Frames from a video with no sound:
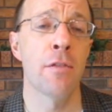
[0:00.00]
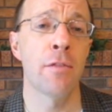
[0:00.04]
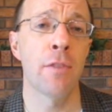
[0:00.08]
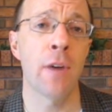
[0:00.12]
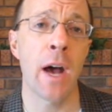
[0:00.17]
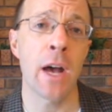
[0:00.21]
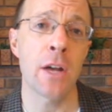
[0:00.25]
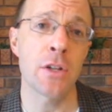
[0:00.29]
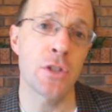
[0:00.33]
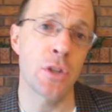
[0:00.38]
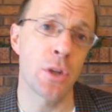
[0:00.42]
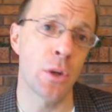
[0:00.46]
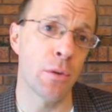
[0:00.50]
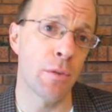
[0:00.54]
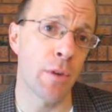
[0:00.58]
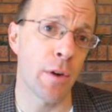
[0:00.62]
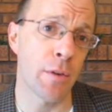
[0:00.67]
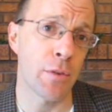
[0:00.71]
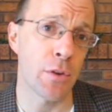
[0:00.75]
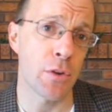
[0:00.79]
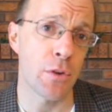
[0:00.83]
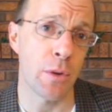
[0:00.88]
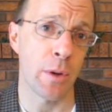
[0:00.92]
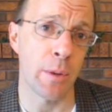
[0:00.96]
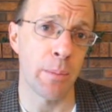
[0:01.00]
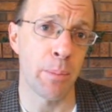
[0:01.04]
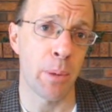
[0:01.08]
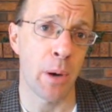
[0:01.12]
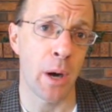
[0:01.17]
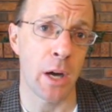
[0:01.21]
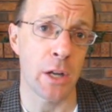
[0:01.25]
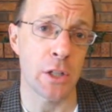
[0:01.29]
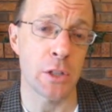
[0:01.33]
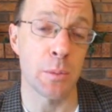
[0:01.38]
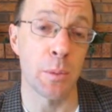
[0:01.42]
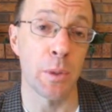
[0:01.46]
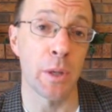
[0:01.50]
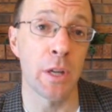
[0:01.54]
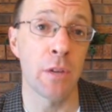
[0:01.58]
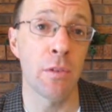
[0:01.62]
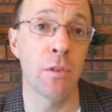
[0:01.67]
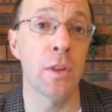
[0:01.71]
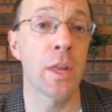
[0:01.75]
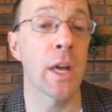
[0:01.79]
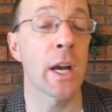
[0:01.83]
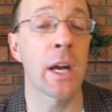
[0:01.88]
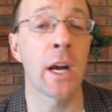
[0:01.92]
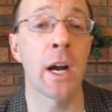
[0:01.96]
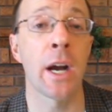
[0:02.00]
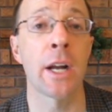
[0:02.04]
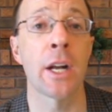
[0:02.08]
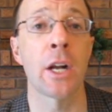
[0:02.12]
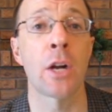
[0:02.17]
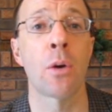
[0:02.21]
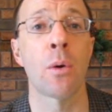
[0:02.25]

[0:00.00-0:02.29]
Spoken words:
faster than you've ever dreamed possible, give you that kind